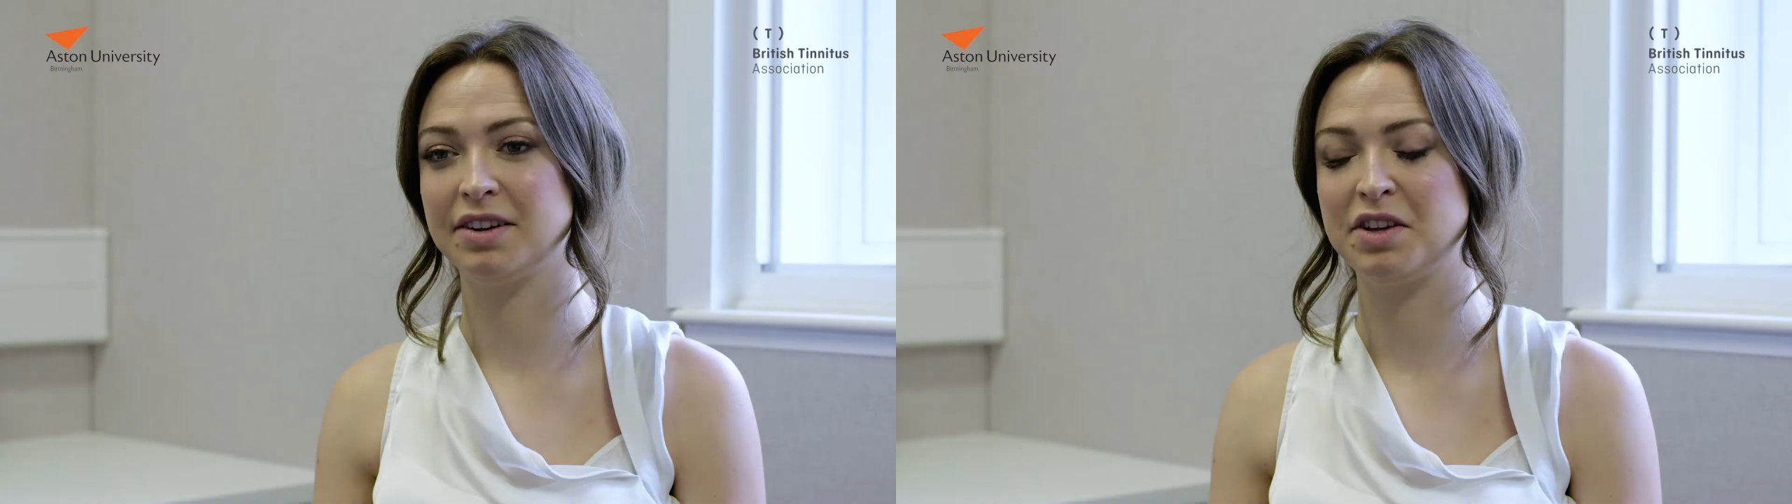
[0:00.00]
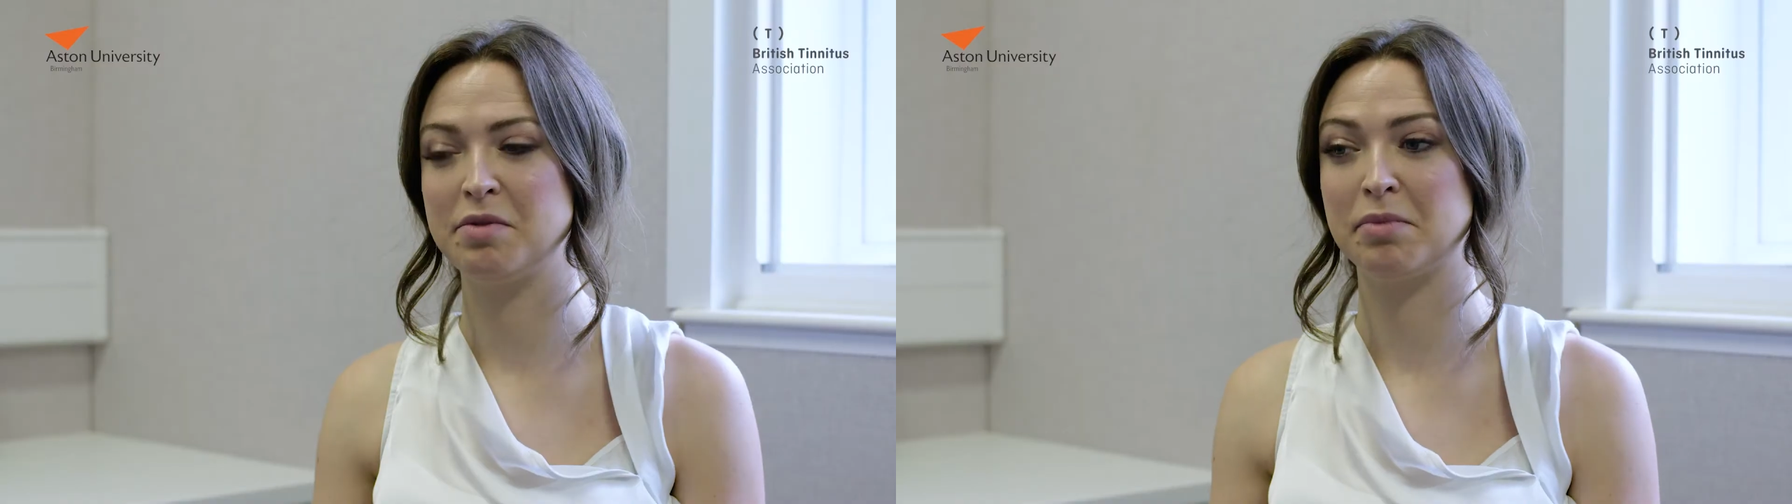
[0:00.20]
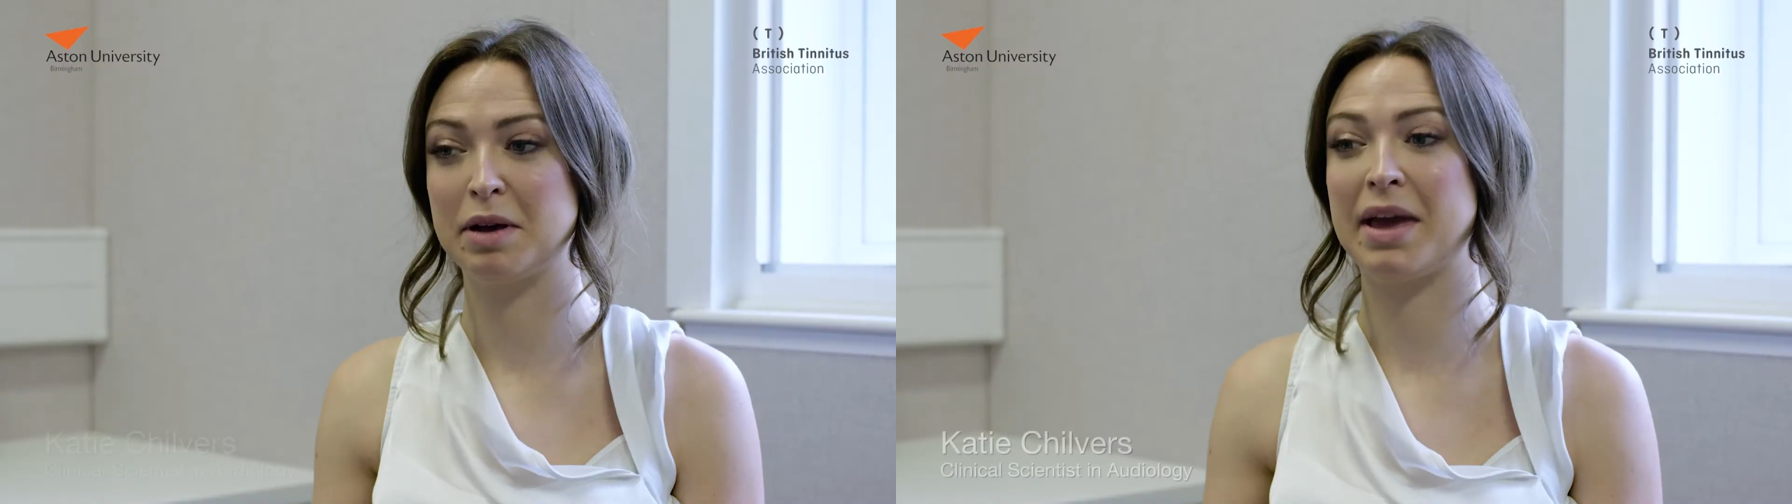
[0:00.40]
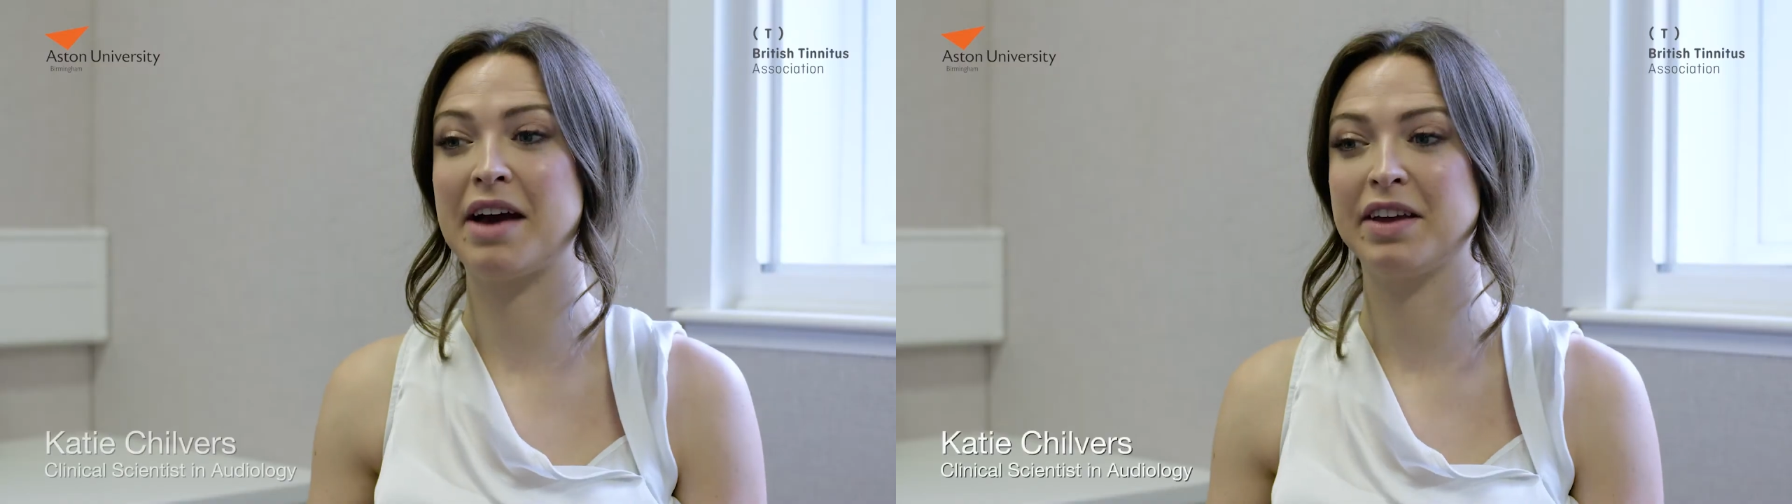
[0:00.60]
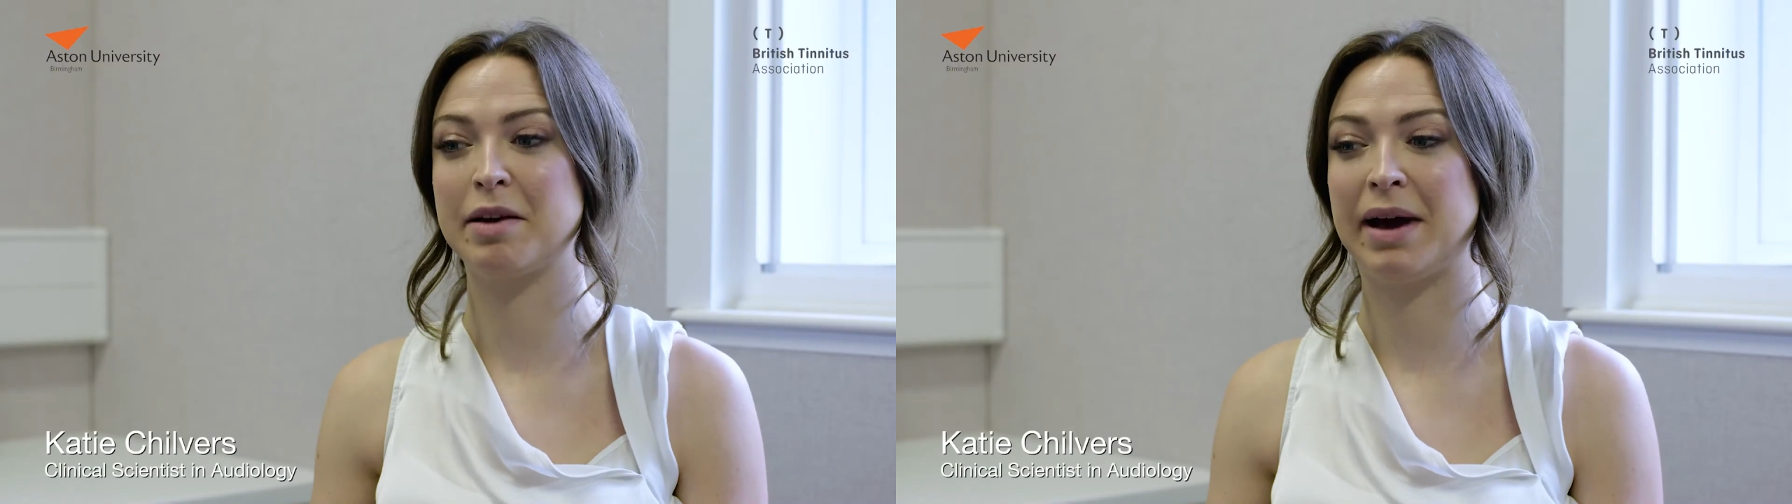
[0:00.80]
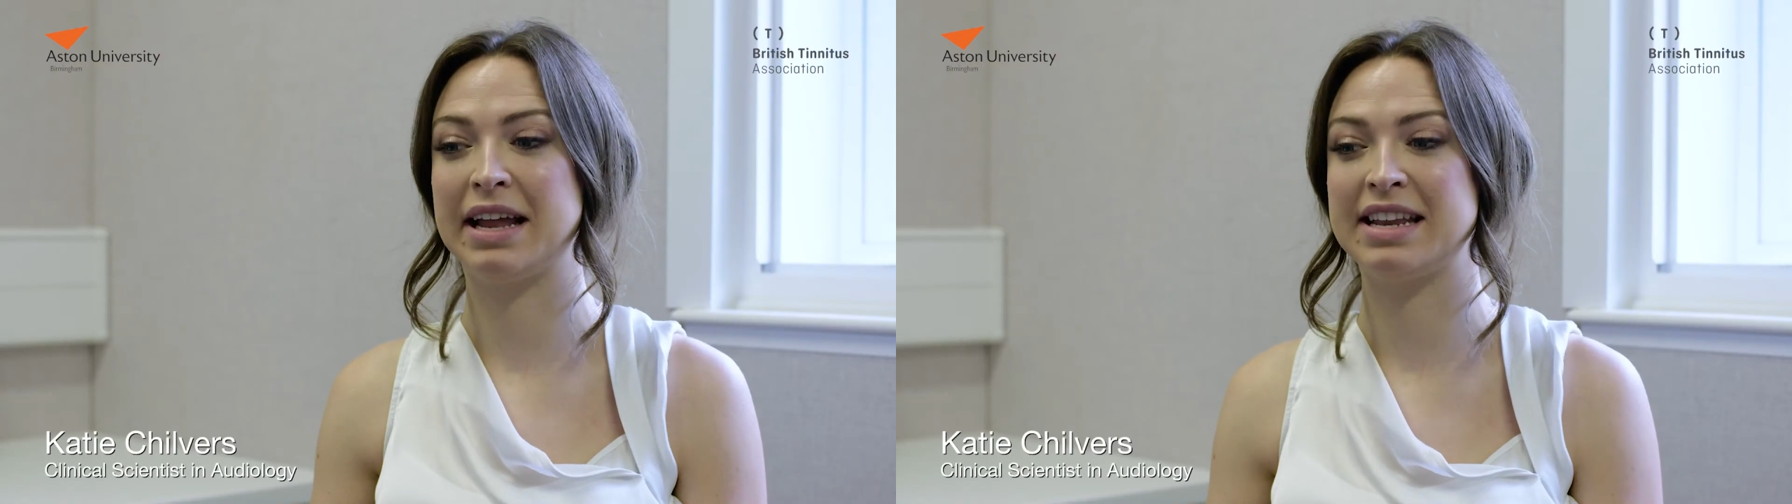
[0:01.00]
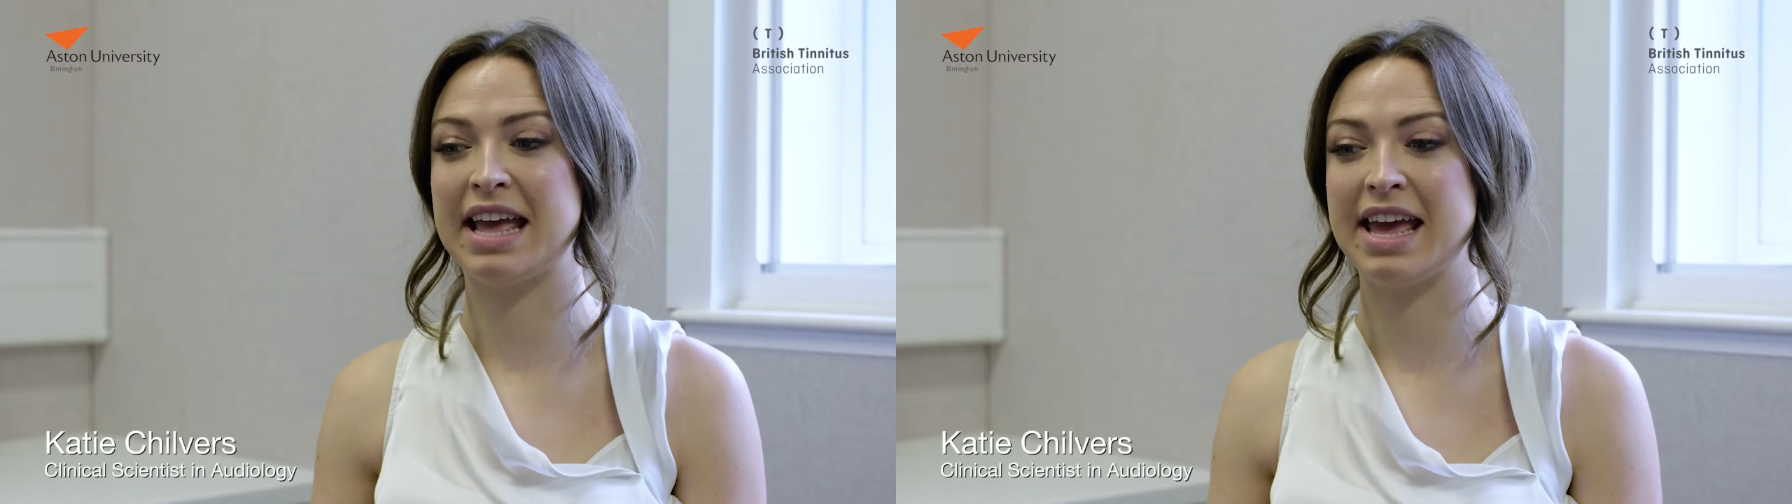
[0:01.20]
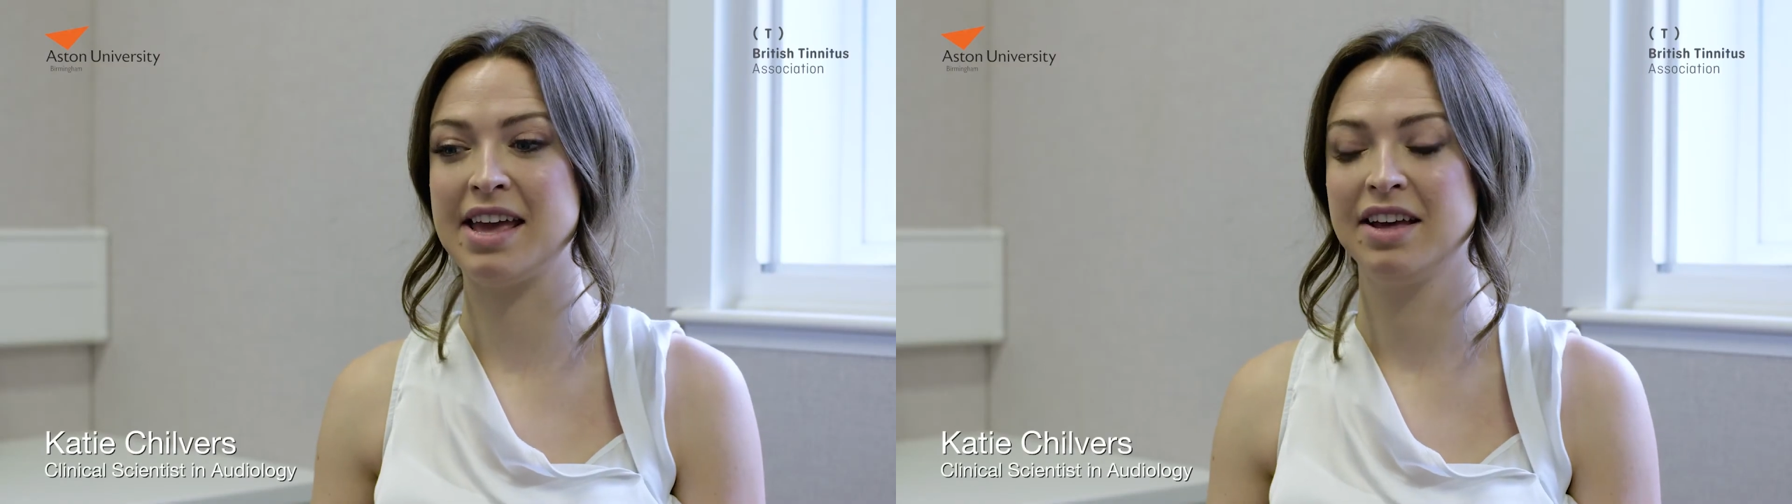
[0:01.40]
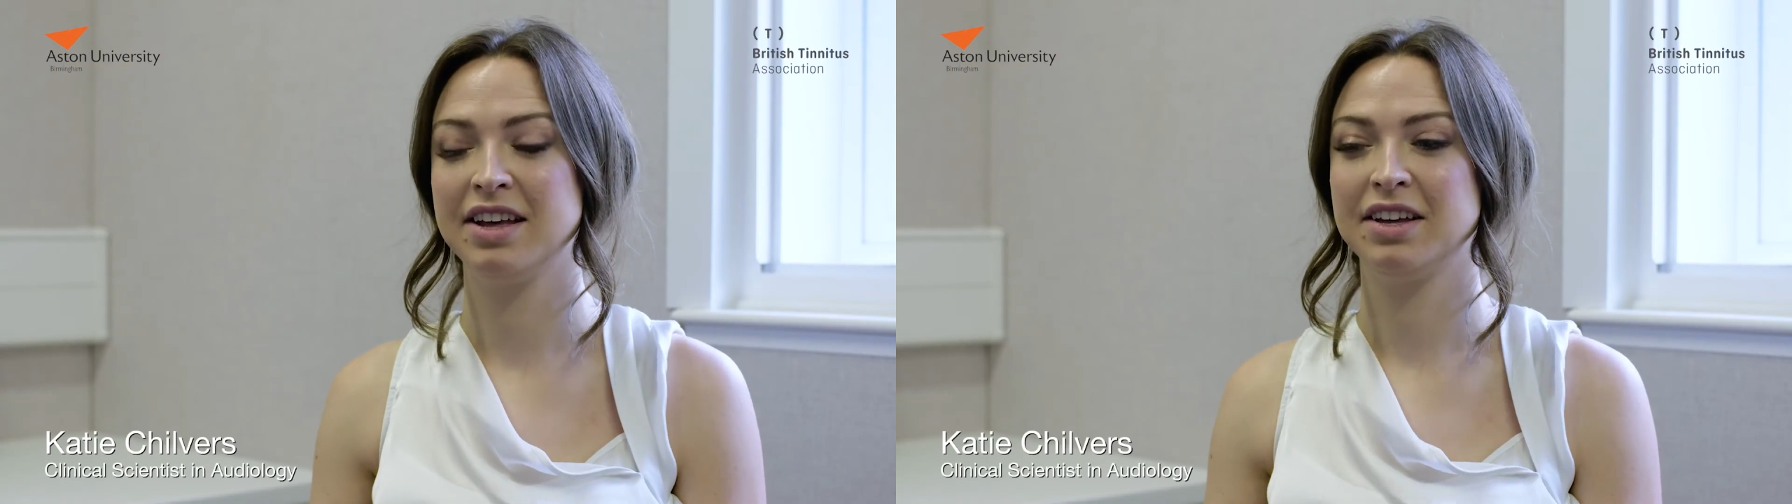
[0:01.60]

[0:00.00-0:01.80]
You know, you might be having a bad day,